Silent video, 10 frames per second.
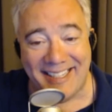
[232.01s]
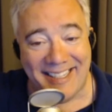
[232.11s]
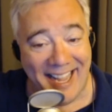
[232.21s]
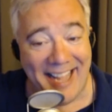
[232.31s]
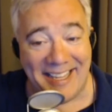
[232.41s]

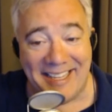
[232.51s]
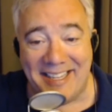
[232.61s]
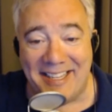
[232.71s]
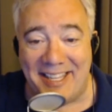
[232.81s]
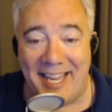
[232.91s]
Yeah,
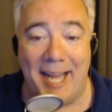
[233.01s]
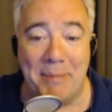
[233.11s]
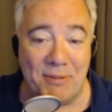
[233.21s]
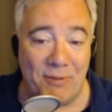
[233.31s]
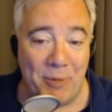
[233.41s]
the
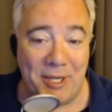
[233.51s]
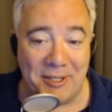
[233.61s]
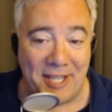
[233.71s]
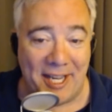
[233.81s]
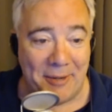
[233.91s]
apps for
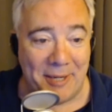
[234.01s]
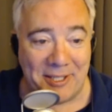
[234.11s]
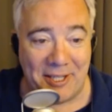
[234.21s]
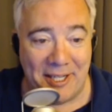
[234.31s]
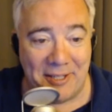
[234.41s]
Windows,
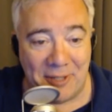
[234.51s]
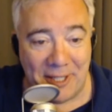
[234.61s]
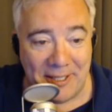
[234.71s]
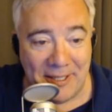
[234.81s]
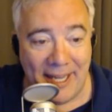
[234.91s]
iOS, and
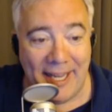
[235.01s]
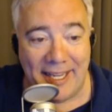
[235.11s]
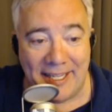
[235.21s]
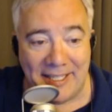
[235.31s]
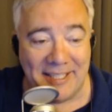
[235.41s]
Android,
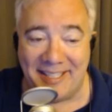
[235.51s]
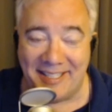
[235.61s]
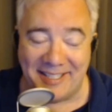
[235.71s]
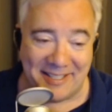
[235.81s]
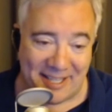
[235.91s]
and and
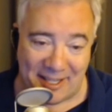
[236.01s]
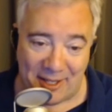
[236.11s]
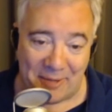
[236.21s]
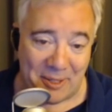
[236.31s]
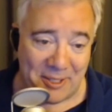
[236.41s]
this is like
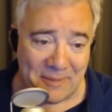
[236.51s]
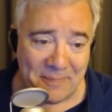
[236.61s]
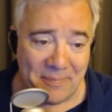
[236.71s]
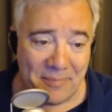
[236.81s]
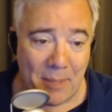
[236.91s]
their words,
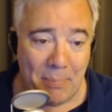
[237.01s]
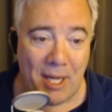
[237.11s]
mm-hmm.